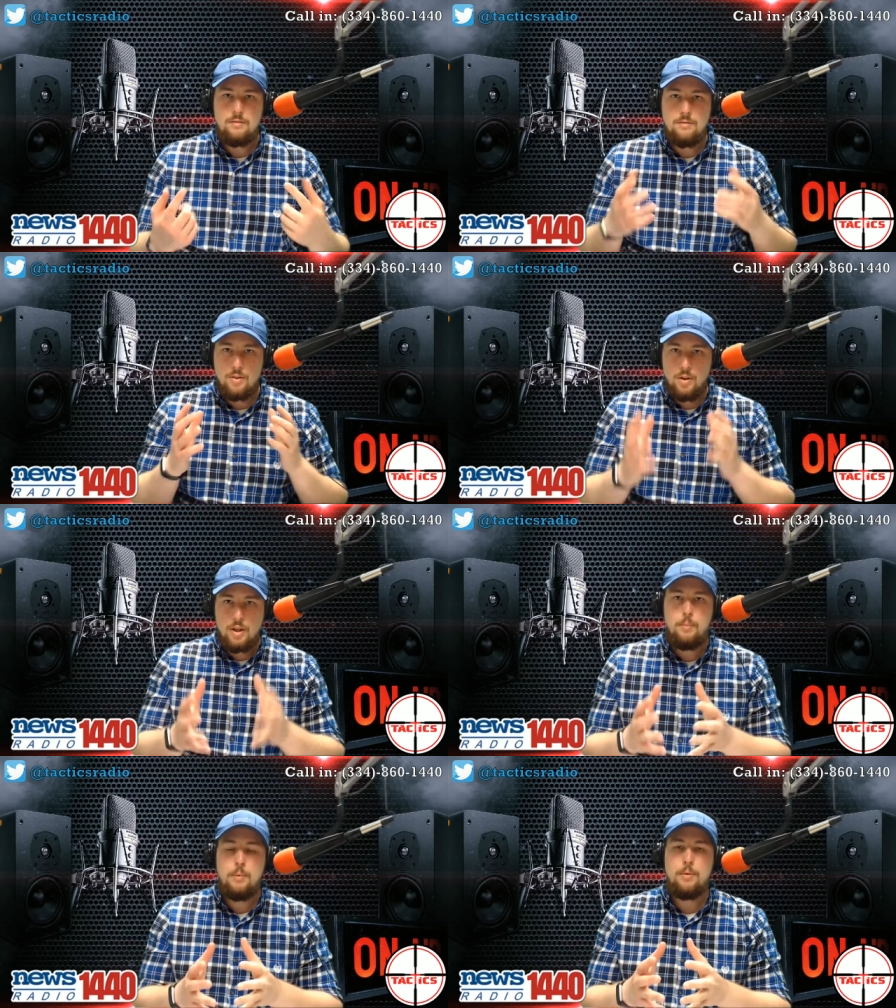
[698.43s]
Look
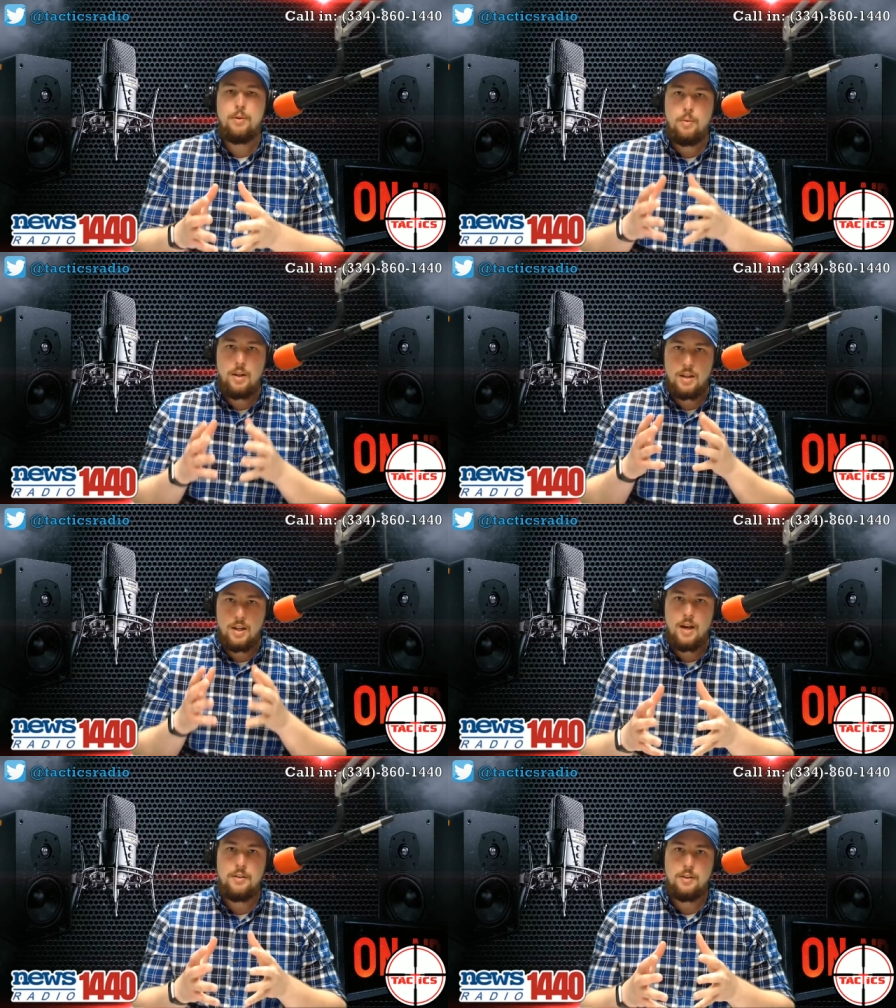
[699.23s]
at people the way that
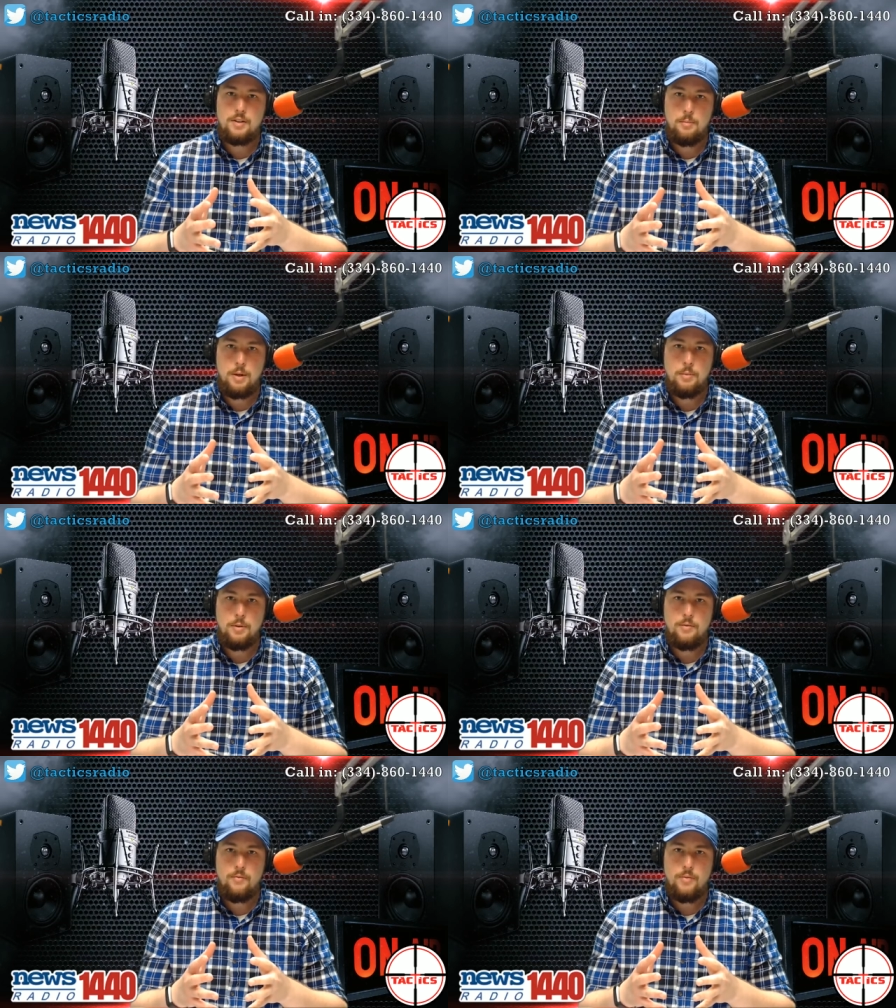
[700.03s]
God looks at people,